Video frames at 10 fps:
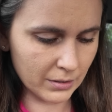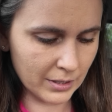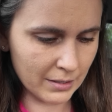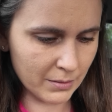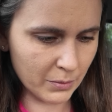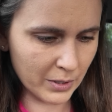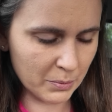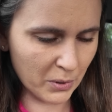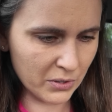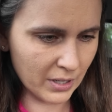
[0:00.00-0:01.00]
Is that what it's
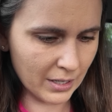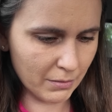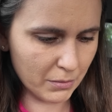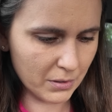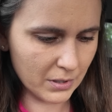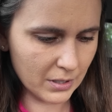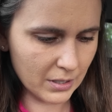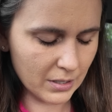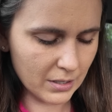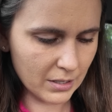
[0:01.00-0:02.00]
supposed to have?
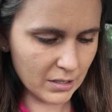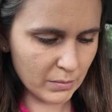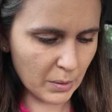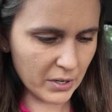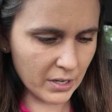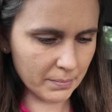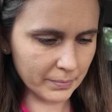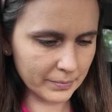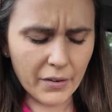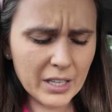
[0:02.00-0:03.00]
Probably not.
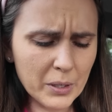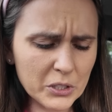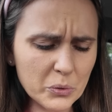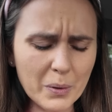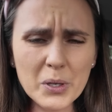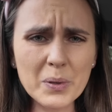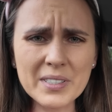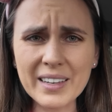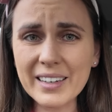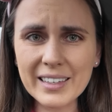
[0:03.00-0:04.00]
I really wish as well when you were
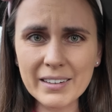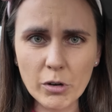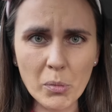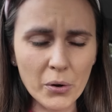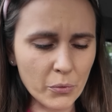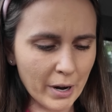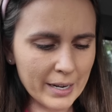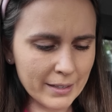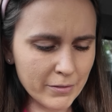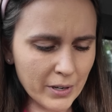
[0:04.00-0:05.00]
sending remote
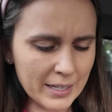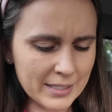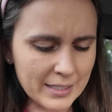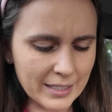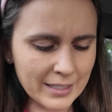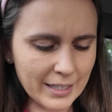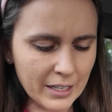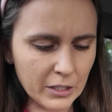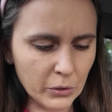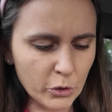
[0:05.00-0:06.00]
raid invites, it didn't
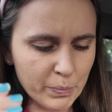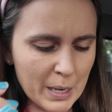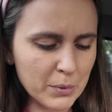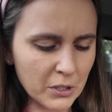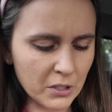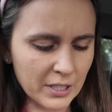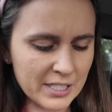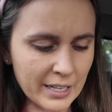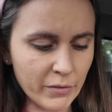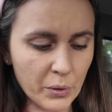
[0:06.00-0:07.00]
include people on the
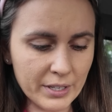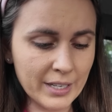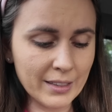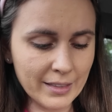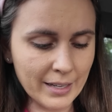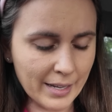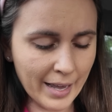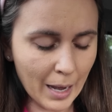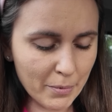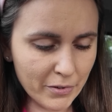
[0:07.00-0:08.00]
list that have already hit their
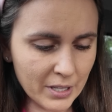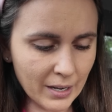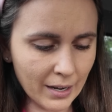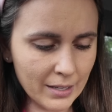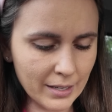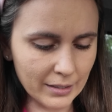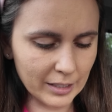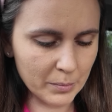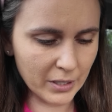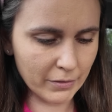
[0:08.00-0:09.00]
cap for the day, their
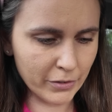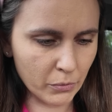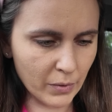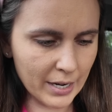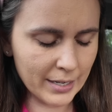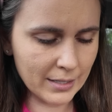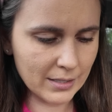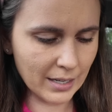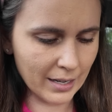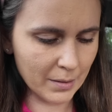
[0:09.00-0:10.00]
limit for
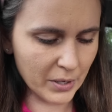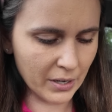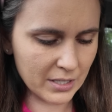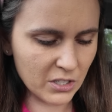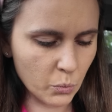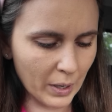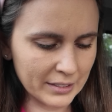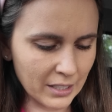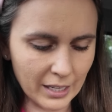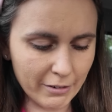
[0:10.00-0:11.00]
raids, because I just
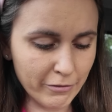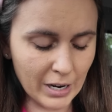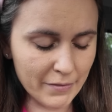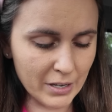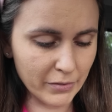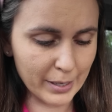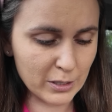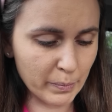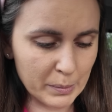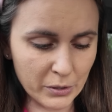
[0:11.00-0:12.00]
wasted like 5
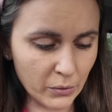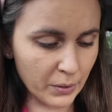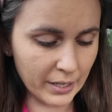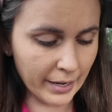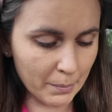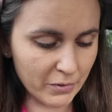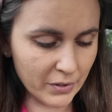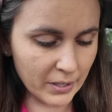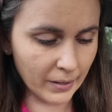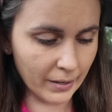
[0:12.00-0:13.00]
invites on people that are already capped
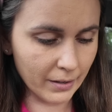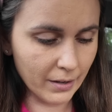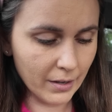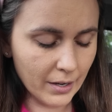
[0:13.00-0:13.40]
for the day.